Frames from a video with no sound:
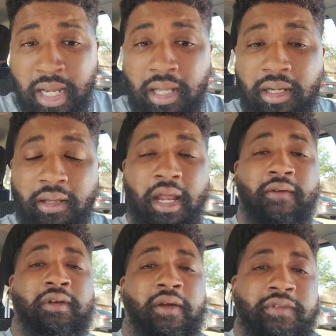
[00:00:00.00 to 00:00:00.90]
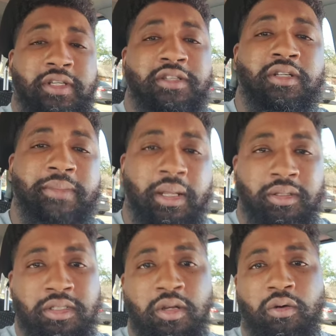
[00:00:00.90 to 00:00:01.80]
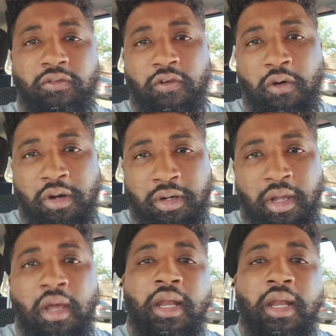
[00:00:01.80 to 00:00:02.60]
I'd love to have a conversation about this going forward.